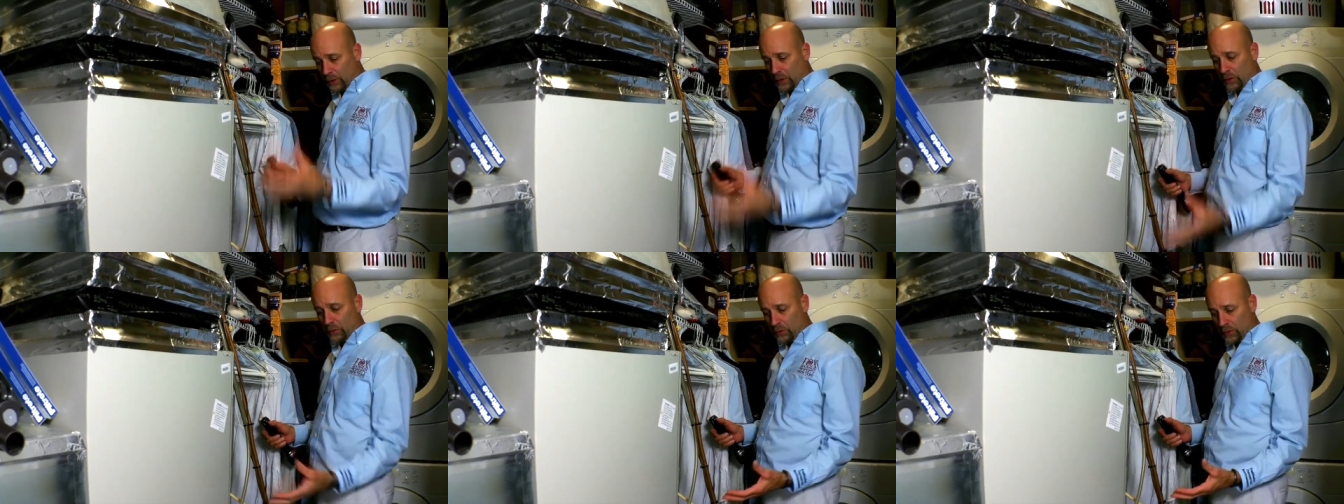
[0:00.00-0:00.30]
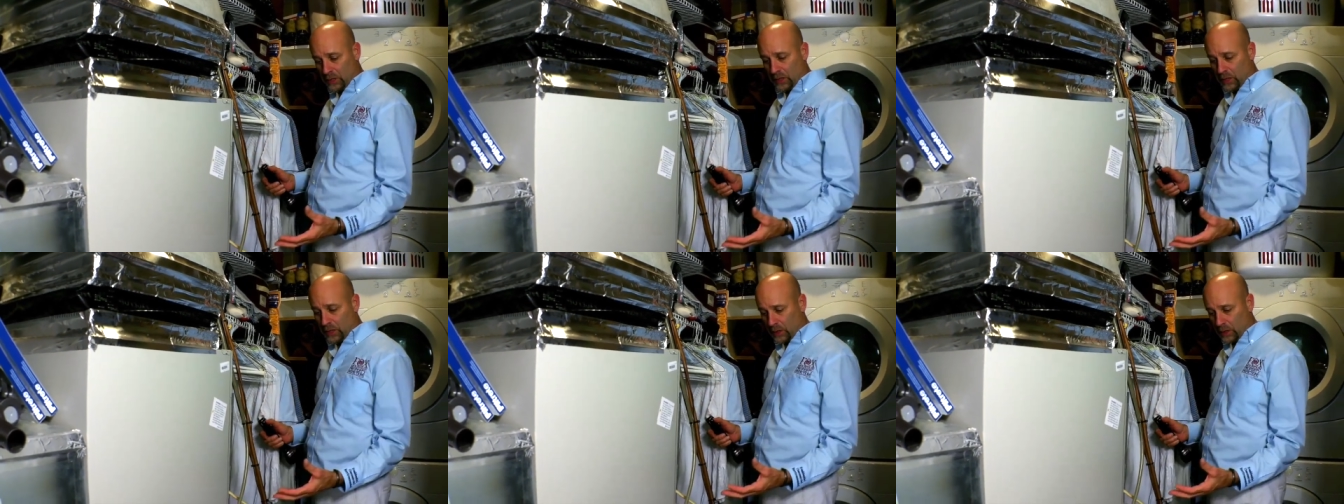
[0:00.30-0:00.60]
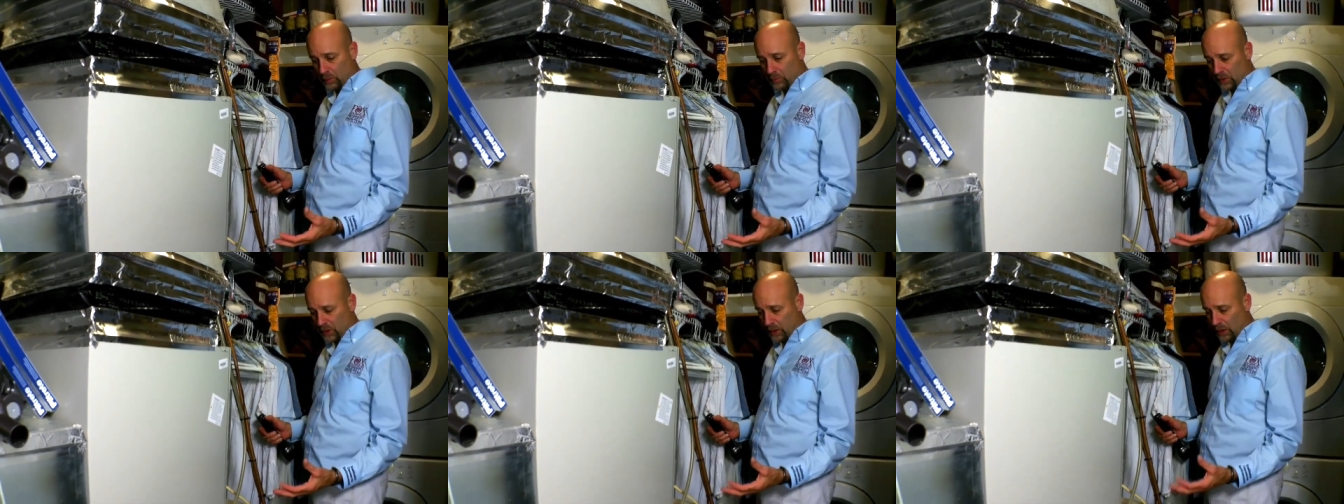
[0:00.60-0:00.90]
two
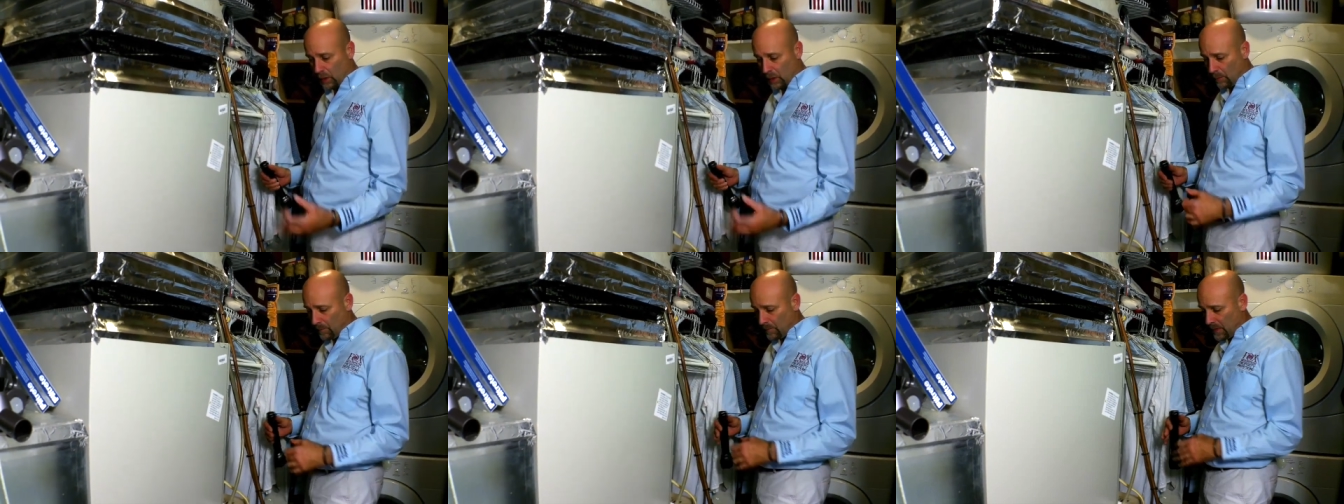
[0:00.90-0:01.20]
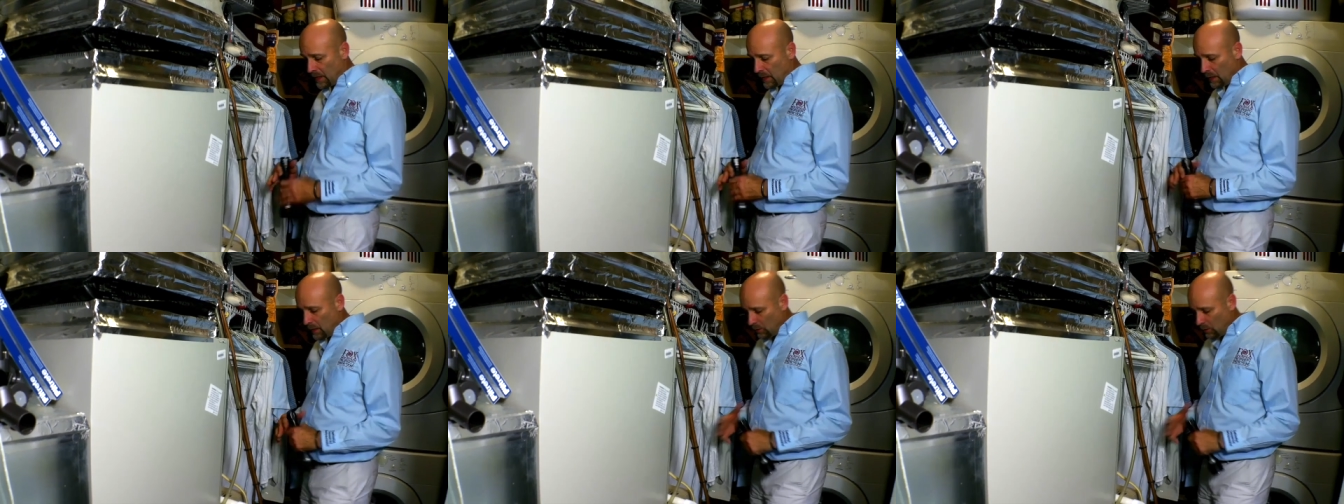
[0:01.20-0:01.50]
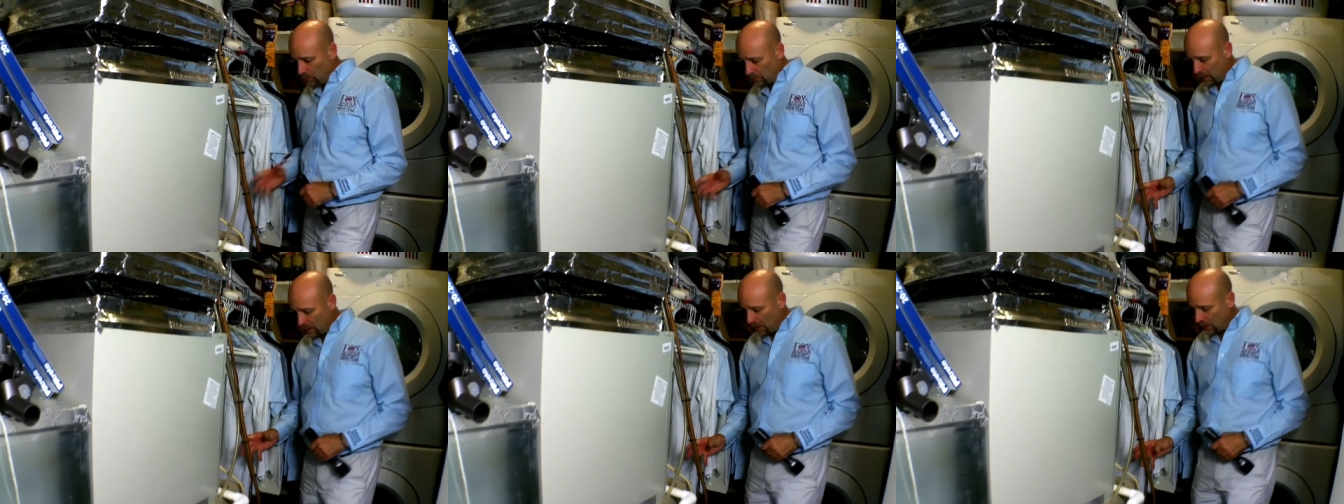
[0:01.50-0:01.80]
systems here.
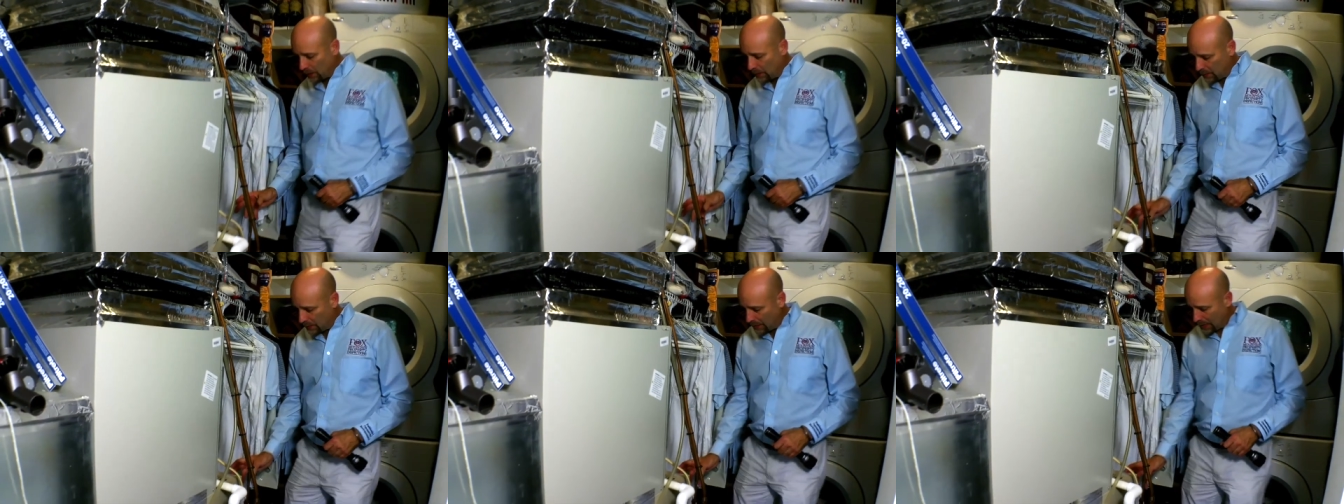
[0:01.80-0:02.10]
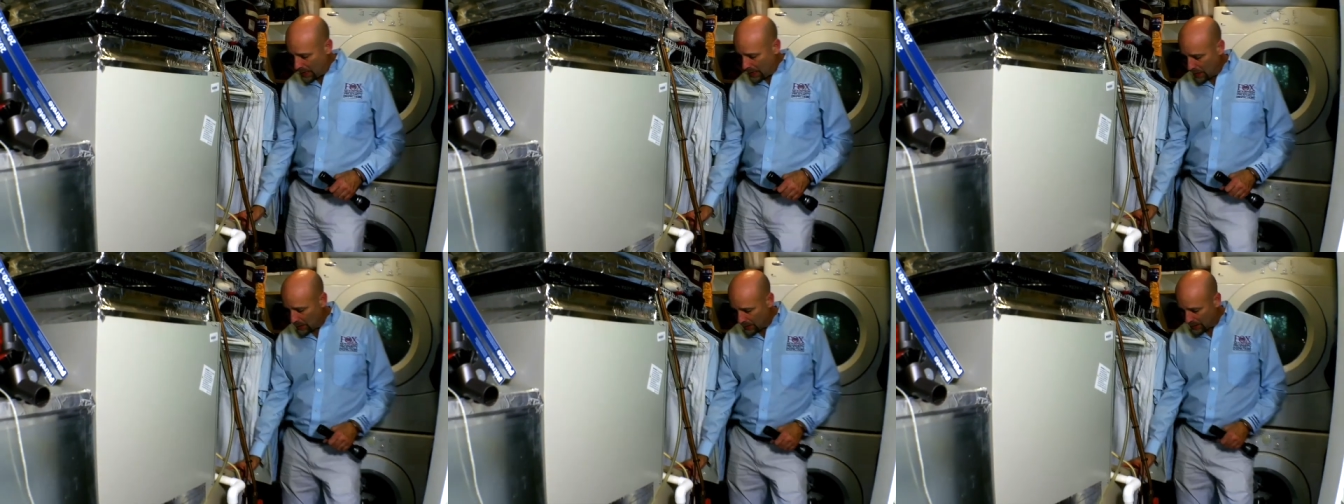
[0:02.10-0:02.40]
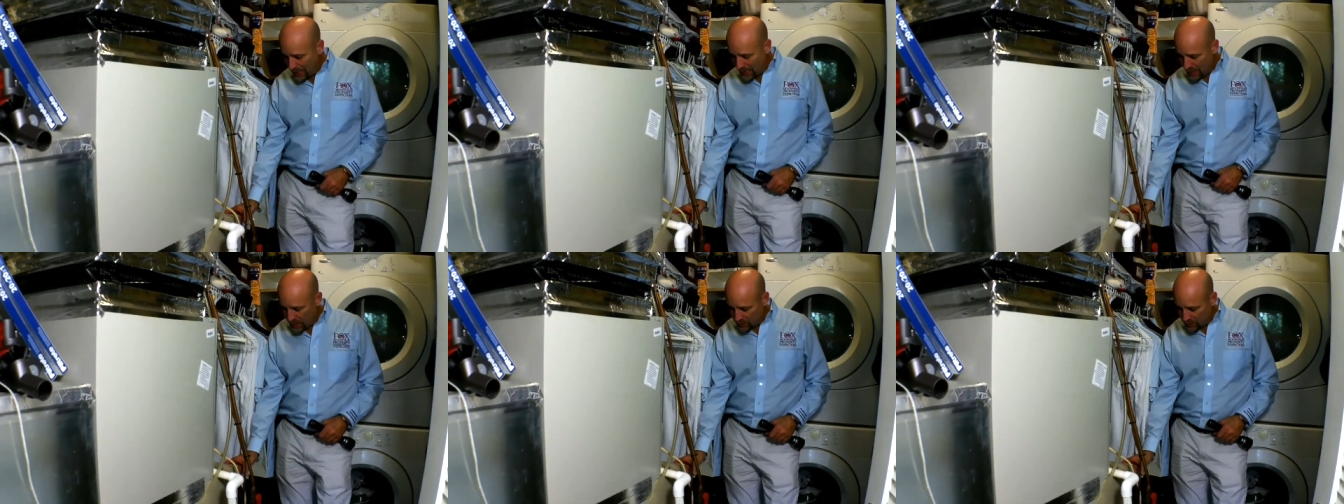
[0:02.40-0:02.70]
We've got a
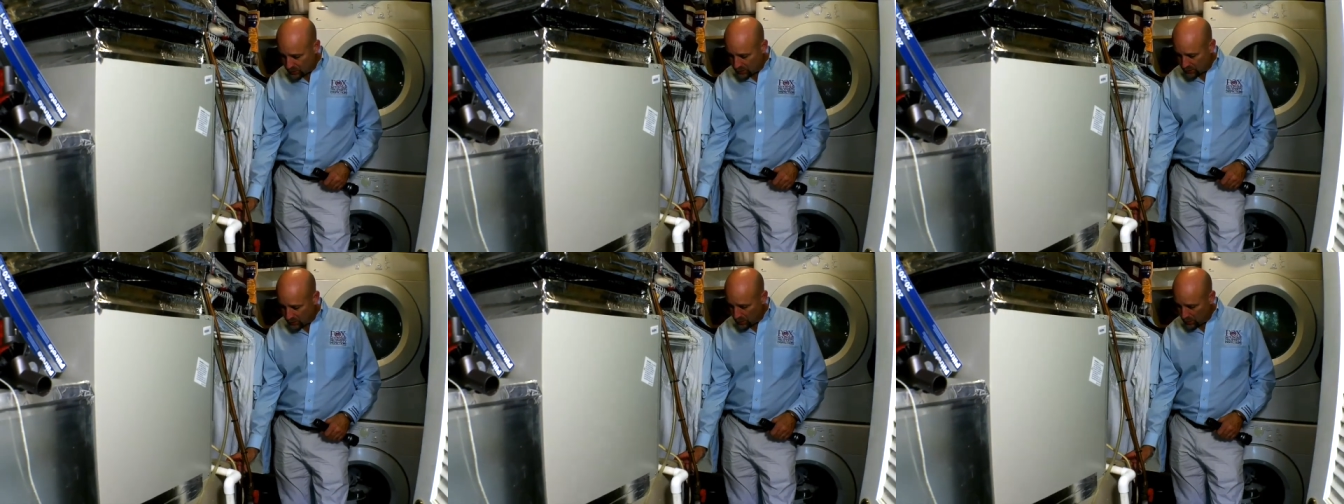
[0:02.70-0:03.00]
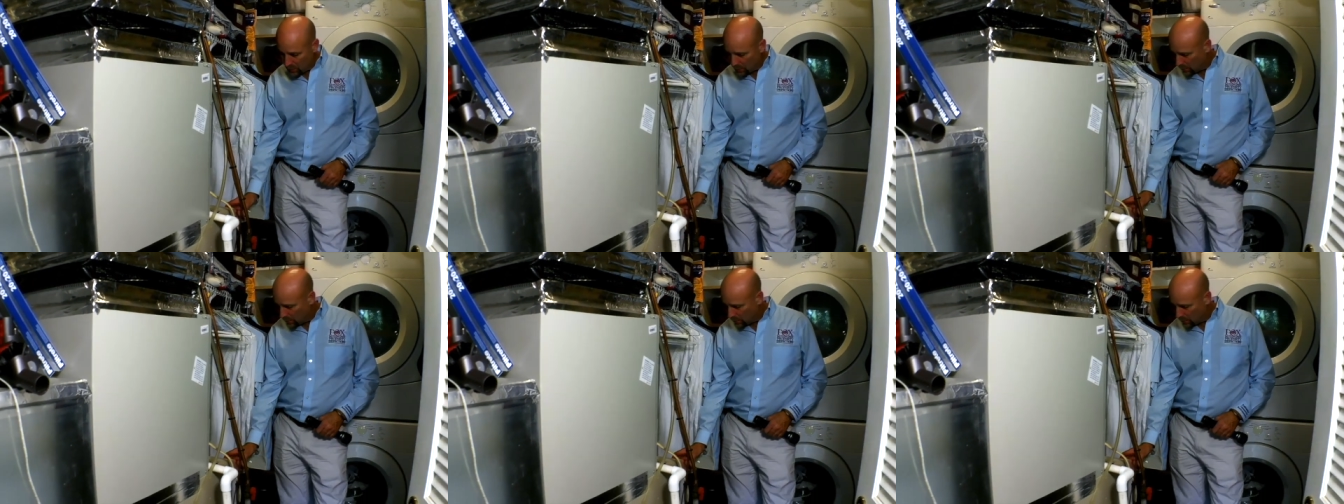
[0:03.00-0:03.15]
gas,